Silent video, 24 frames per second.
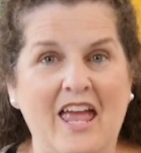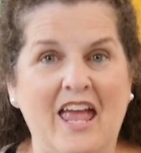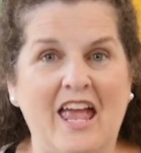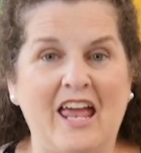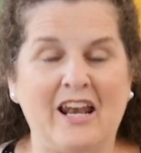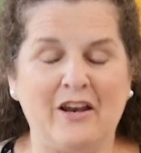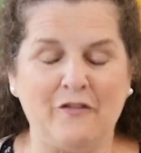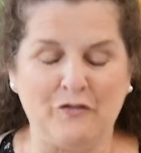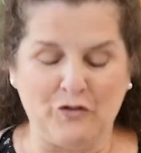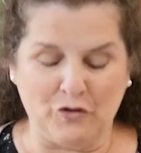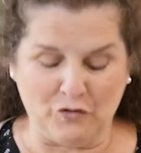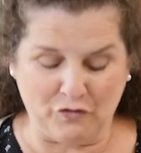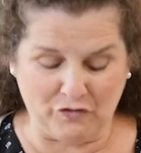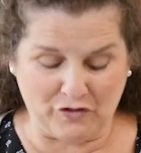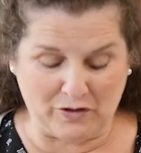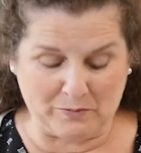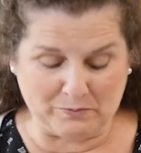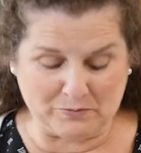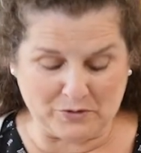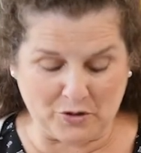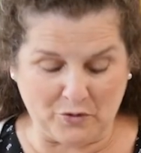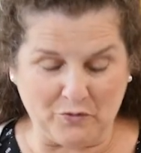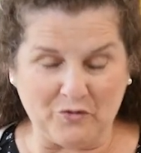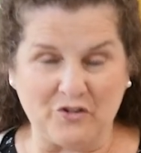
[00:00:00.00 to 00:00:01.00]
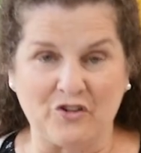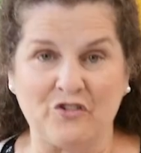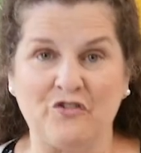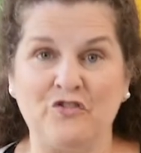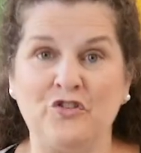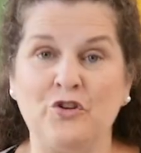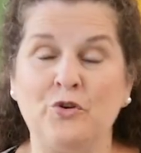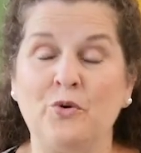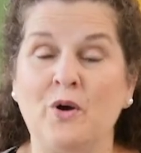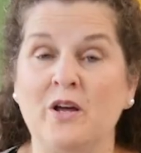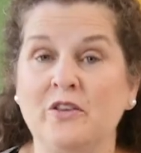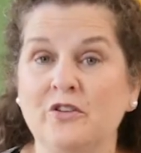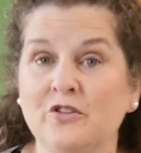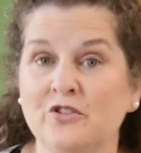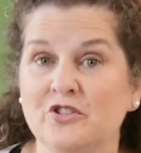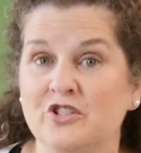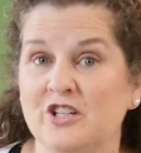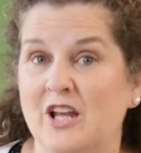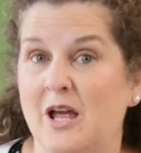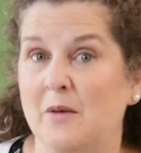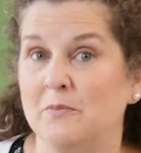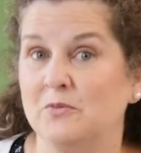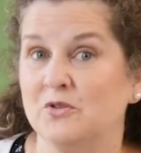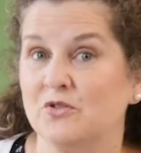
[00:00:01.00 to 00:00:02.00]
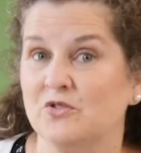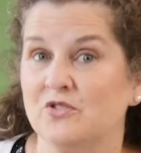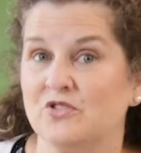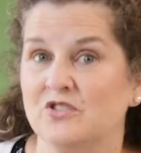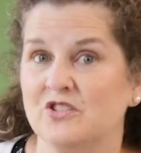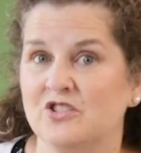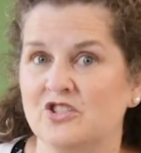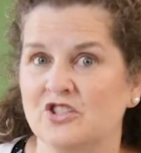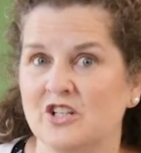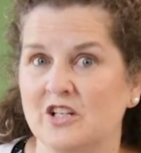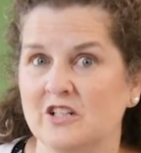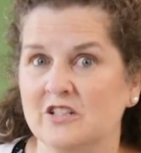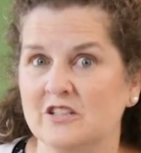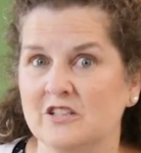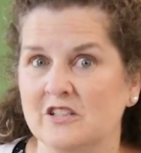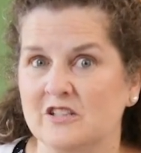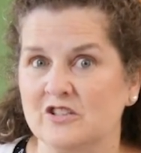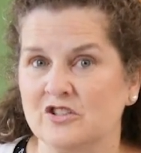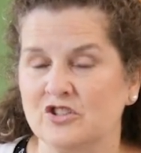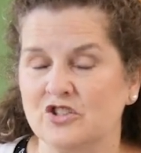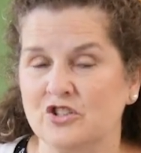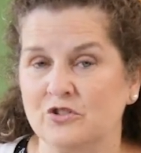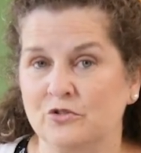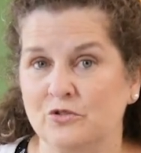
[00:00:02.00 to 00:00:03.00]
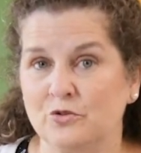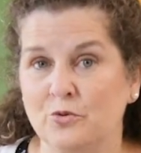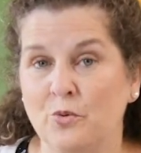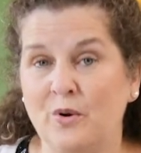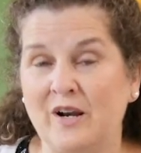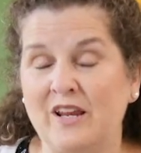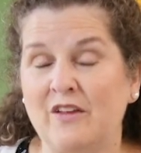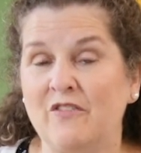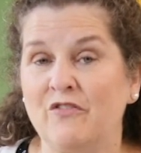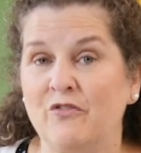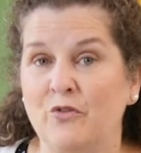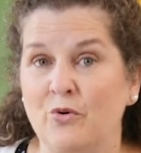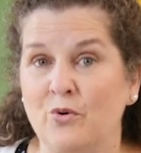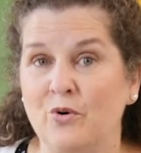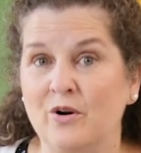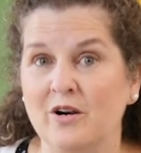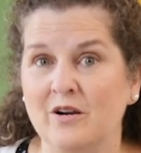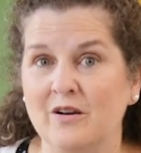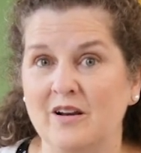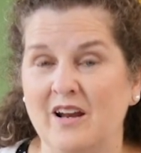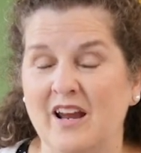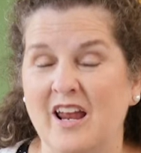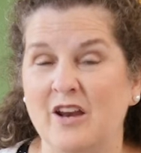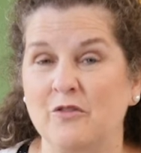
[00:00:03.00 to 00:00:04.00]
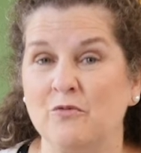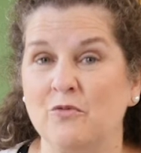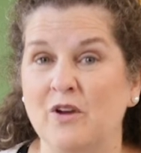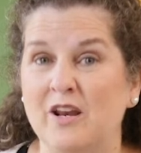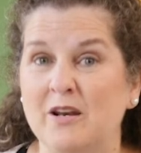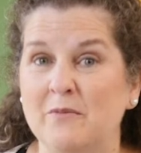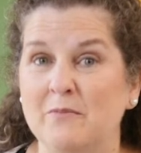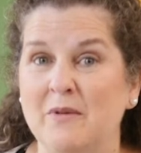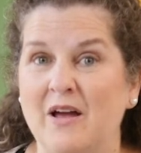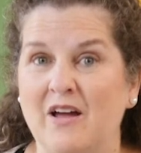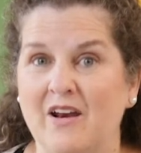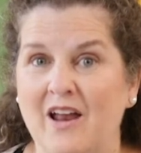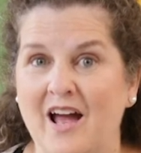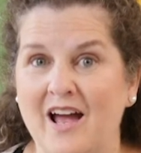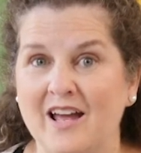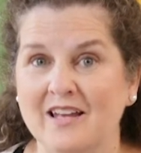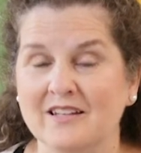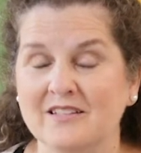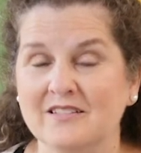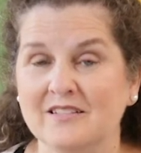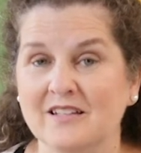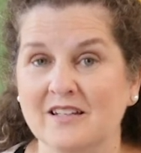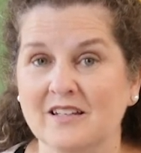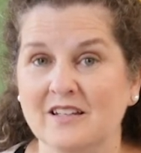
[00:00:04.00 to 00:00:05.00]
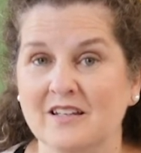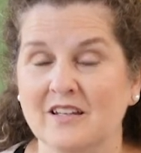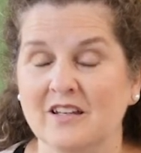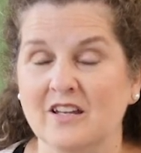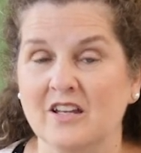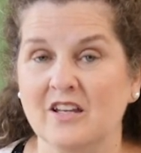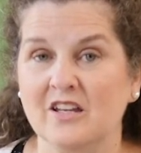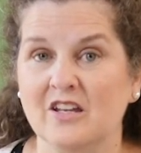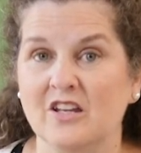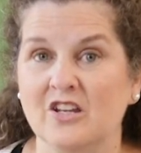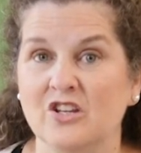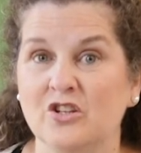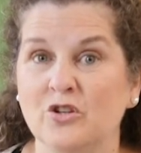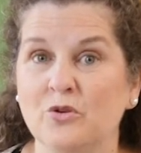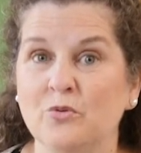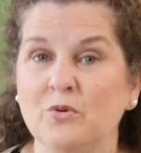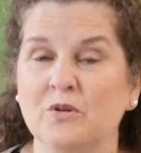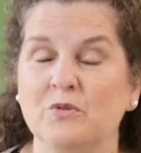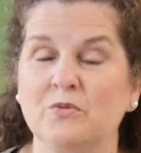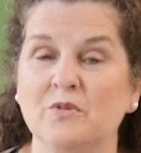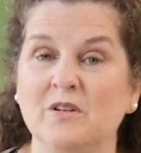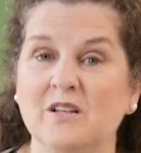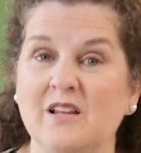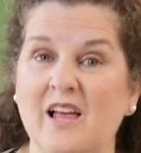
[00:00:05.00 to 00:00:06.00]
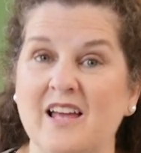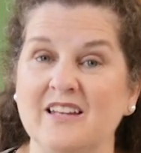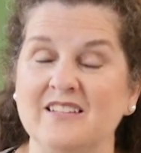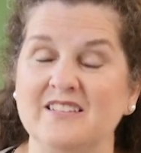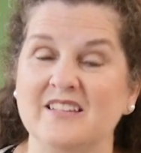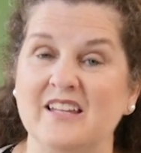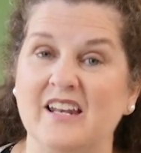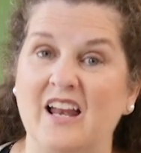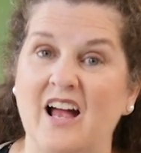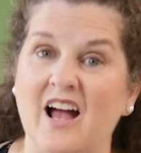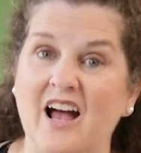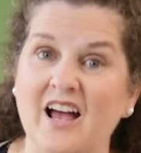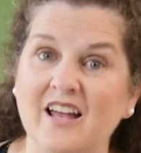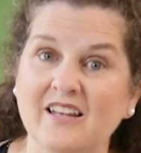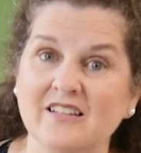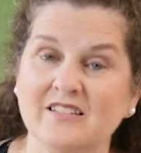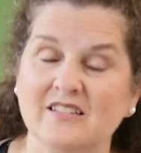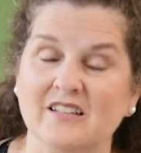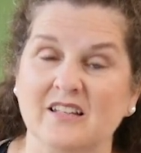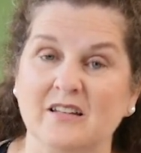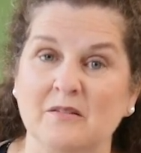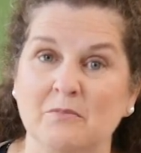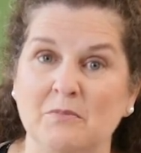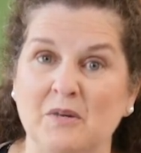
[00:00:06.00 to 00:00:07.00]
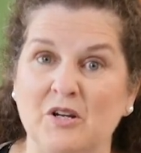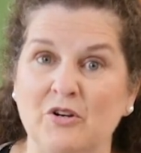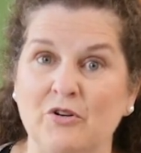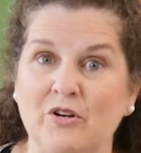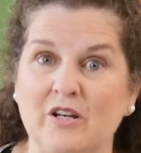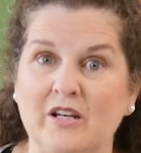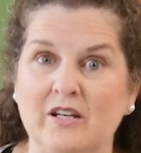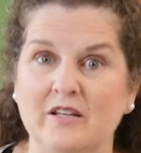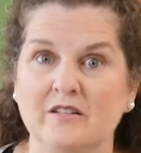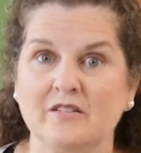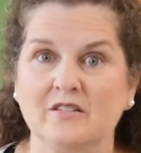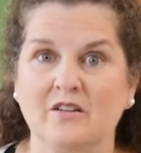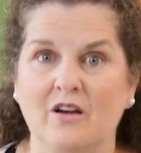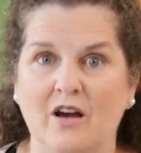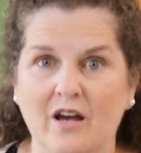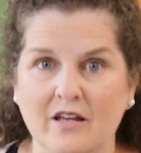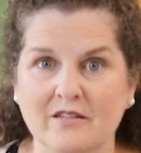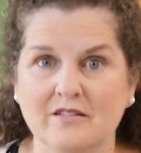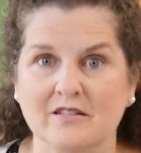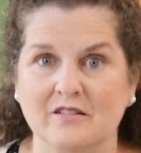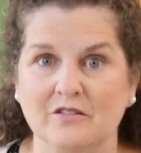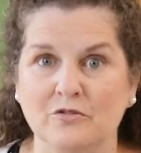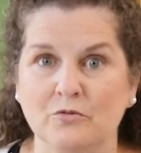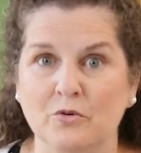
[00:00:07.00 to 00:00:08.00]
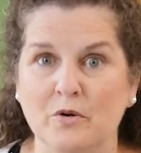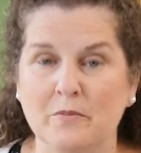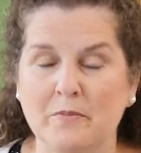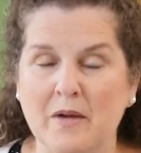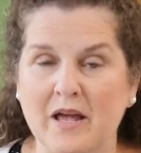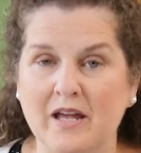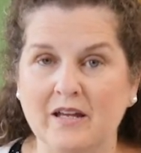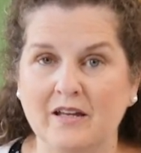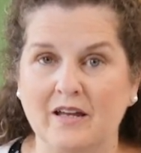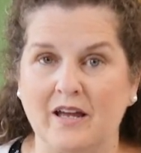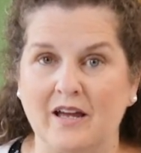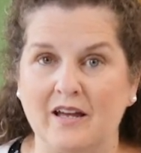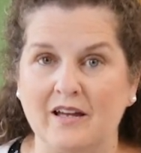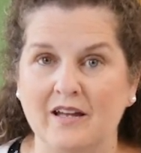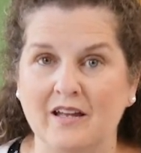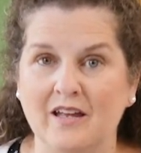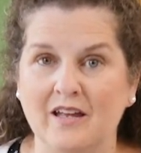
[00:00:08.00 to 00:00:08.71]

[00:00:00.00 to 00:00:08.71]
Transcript: And if you flipped over a few other chapters to Genesis 24 and read about Isaac, you would realize that Isaac married his cousin Rebekah.